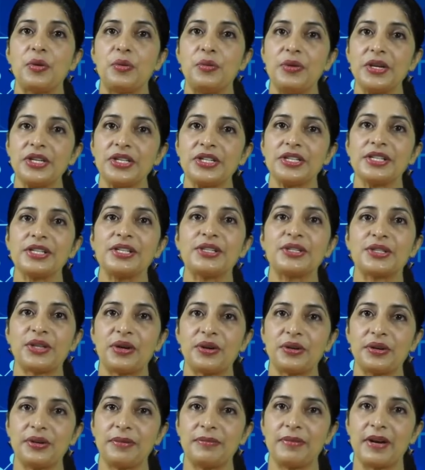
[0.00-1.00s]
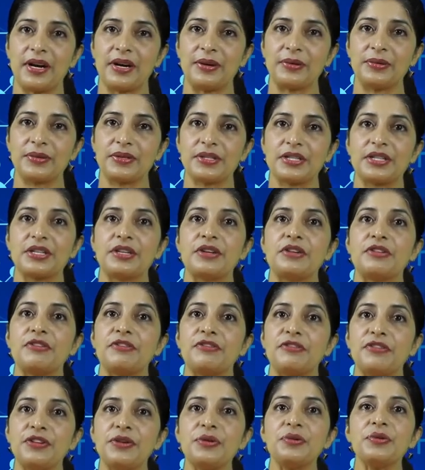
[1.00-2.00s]
we shall talk about
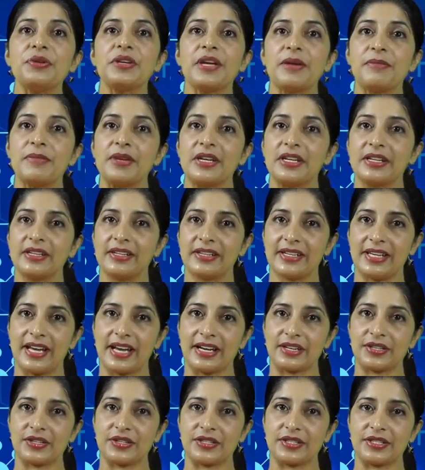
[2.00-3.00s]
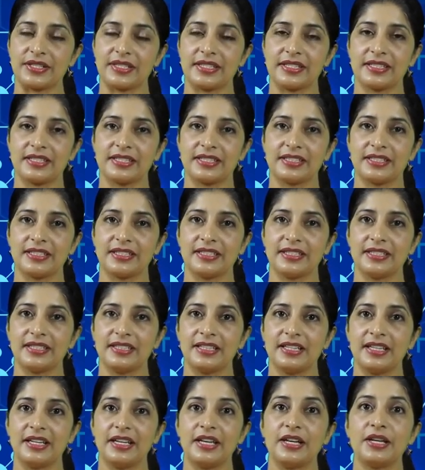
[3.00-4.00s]
few chemical reactions.
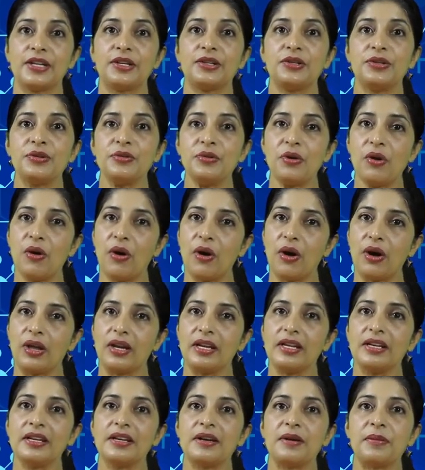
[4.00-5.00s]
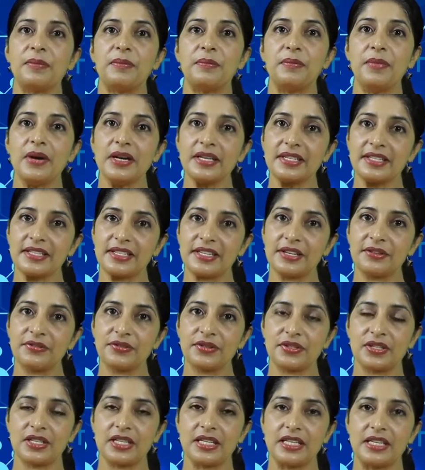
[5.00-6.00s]
You all must have
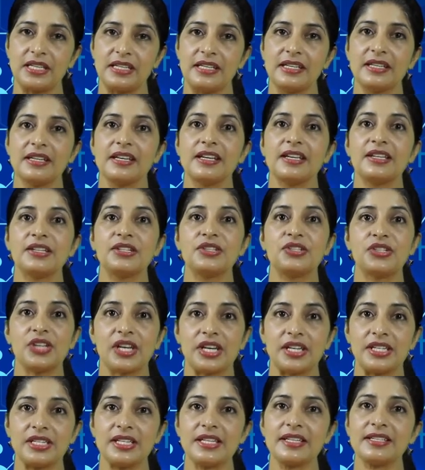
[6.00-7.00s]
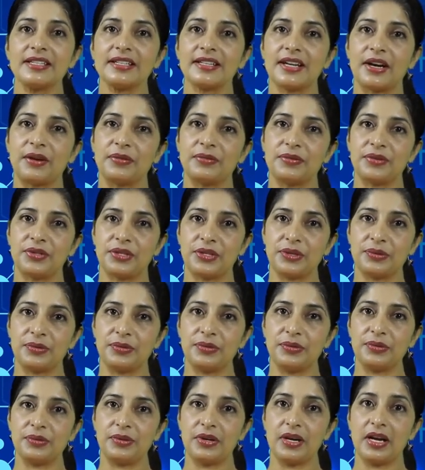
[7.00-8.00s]
seen changes around
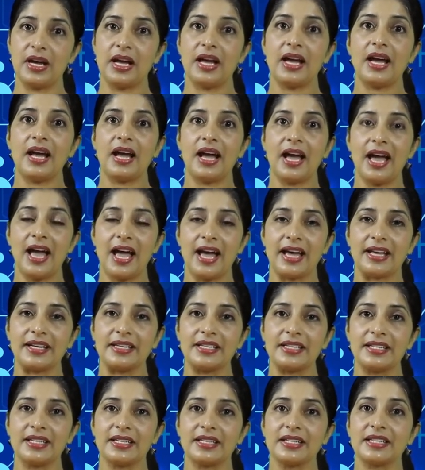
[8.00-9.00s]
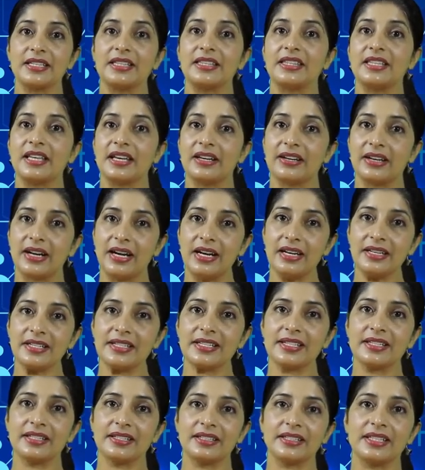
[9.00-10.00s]
you, and there are
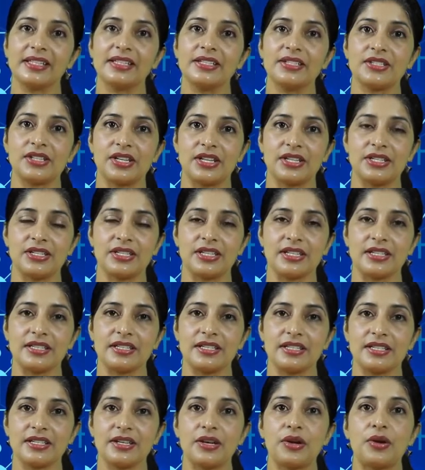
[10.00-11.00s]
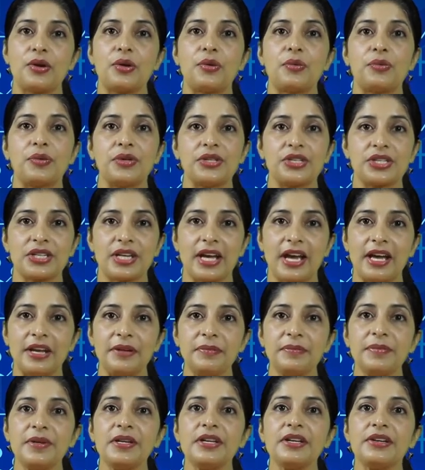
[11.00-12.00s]
certain changes which
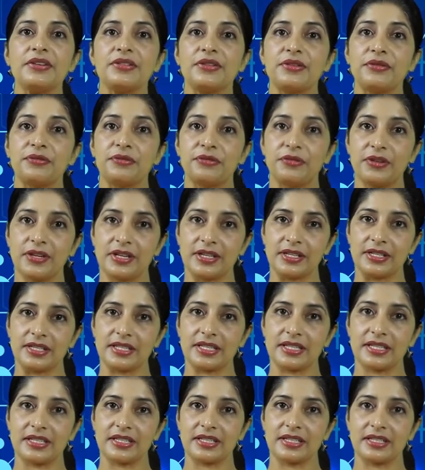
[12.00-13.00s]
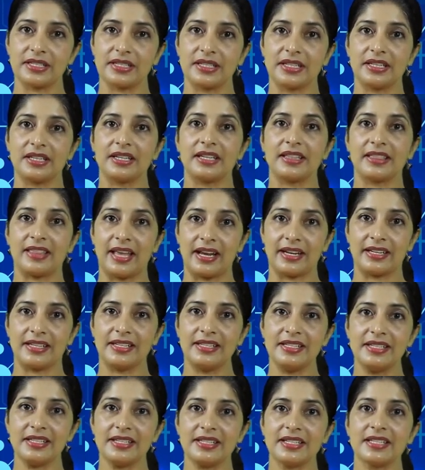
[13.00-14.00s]
can be reversed. That
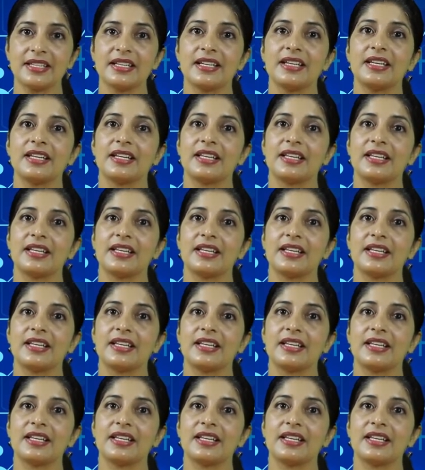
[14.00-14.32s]
is,